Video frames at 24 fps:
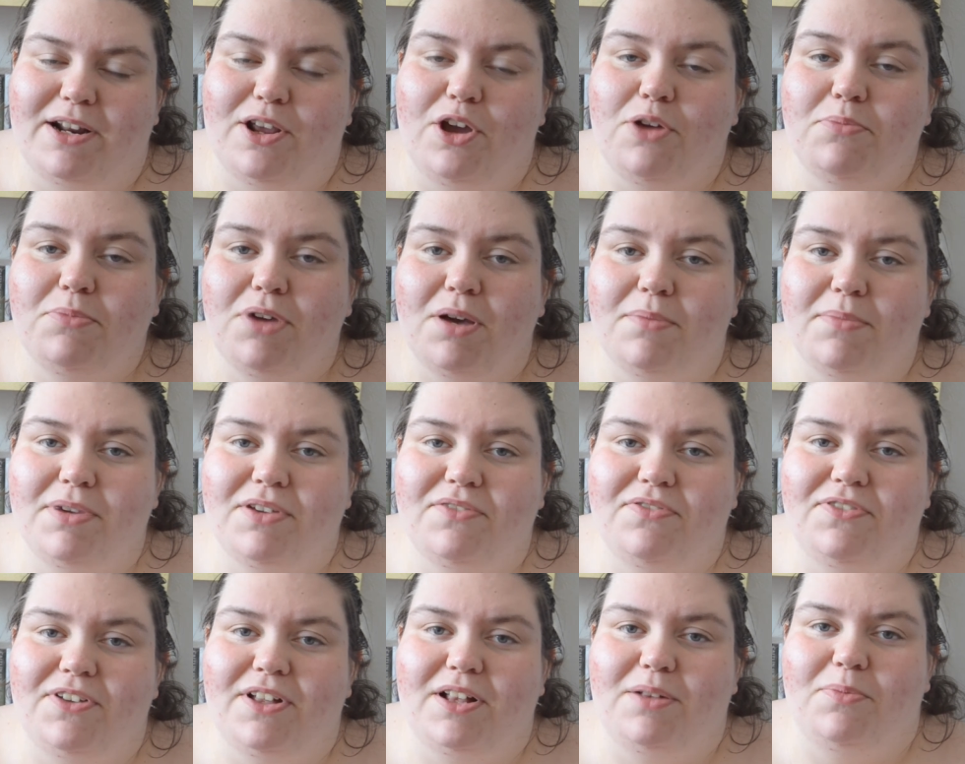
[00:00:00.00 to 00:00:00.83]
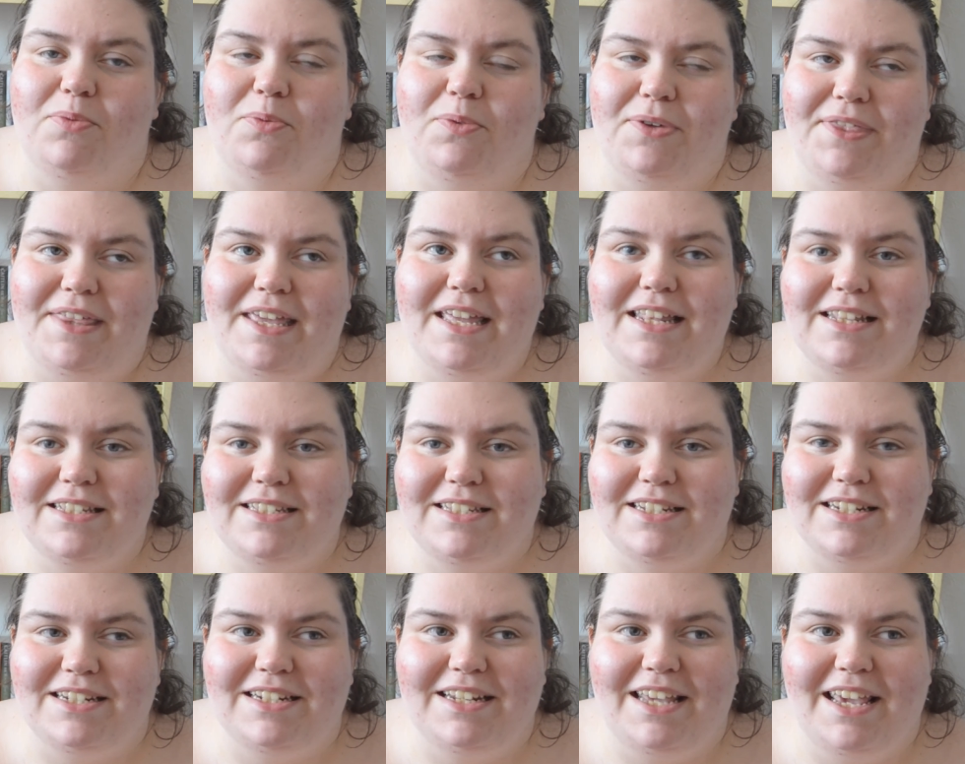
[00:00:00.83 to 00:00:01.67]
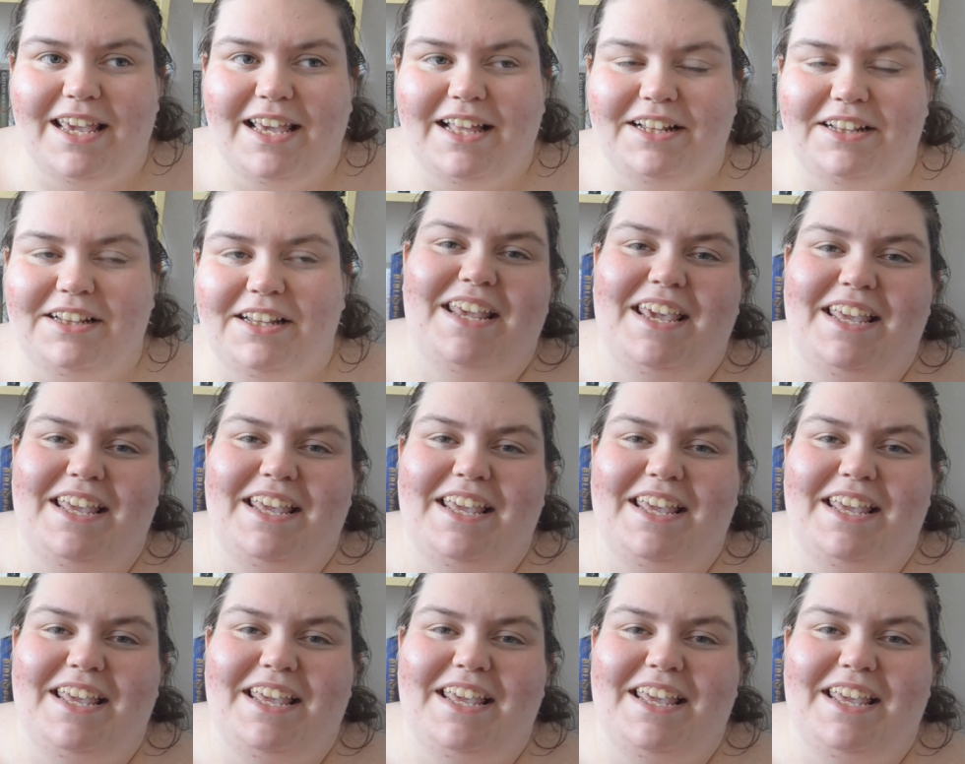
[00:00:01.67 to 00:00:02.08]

Homecoming film with instant kill.